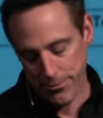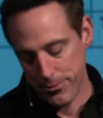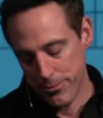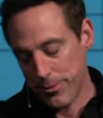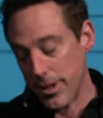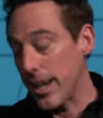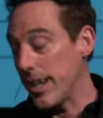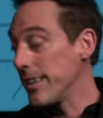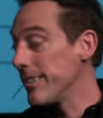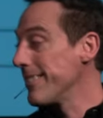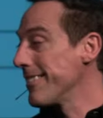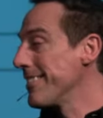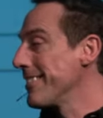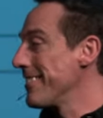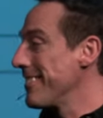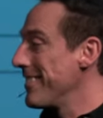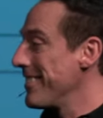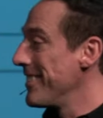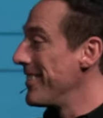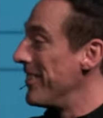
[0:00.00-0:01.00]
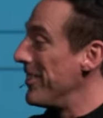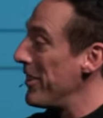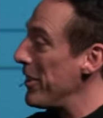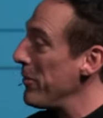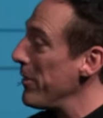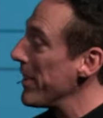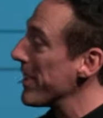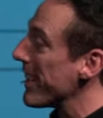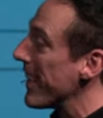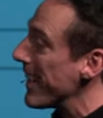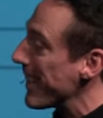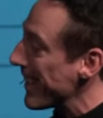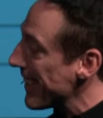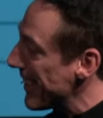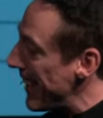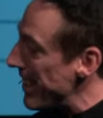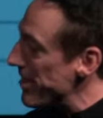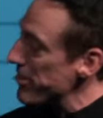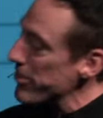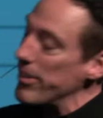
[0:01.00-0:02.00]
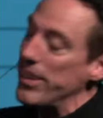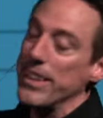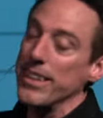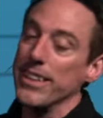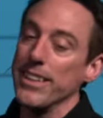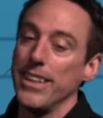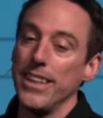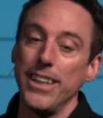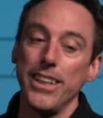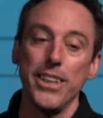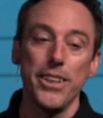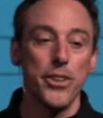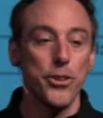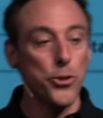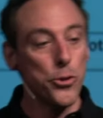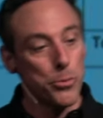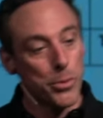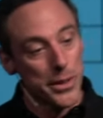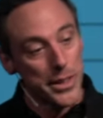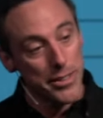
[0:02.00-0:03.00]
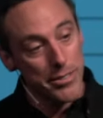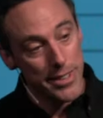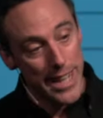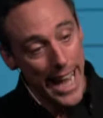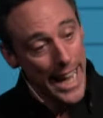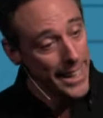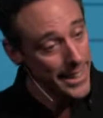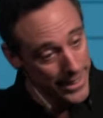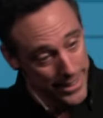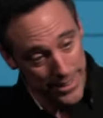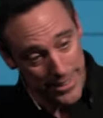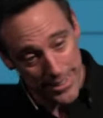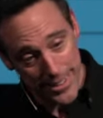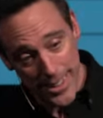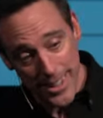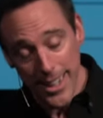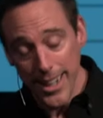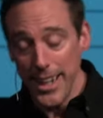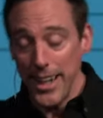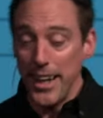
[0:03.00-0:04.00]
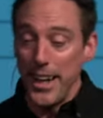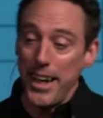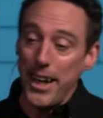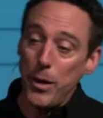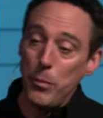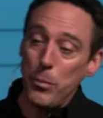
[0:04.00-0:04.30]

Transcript: fine. You know what I mean? Like, that's great. You believe that, I'll